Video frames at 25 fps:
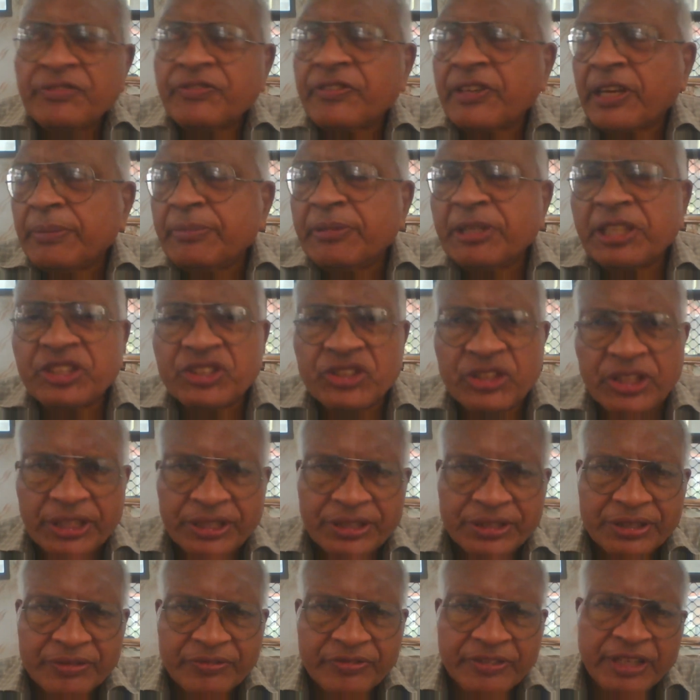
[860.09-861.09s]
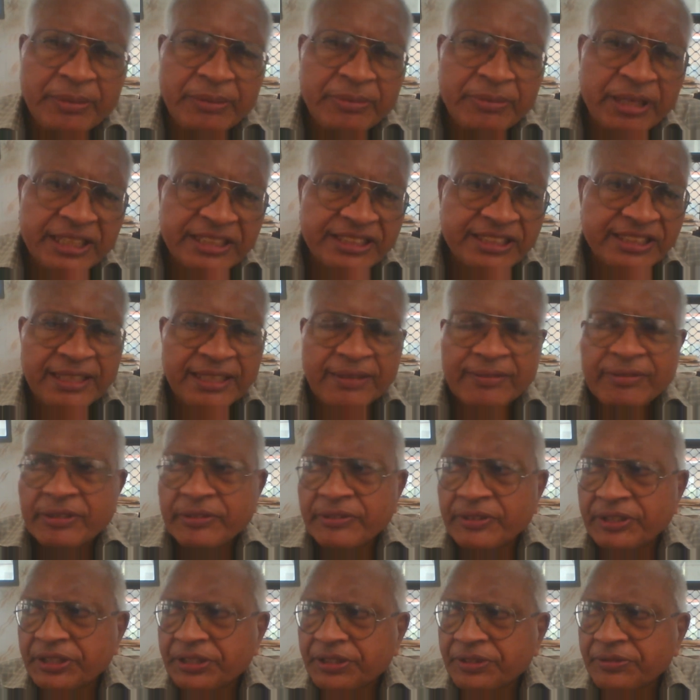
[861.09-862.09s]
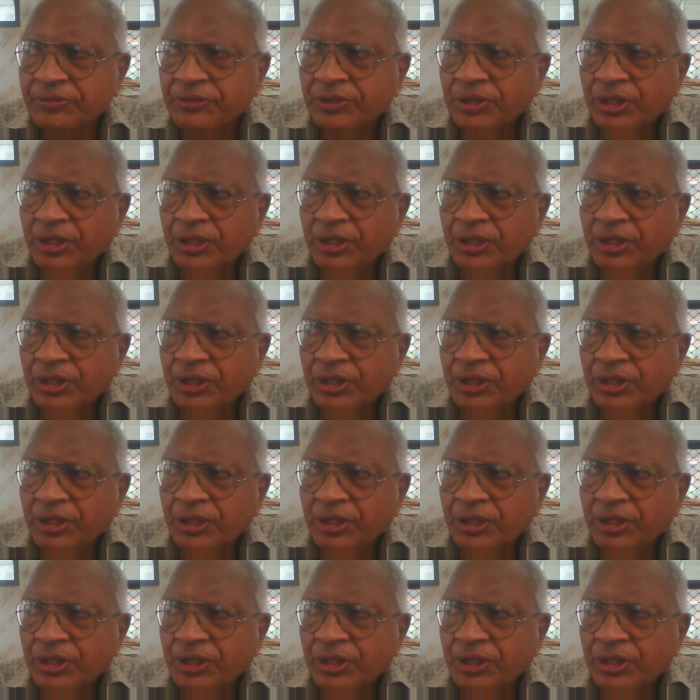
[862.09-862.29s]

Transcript: Framing is there. Framing exists everywhere.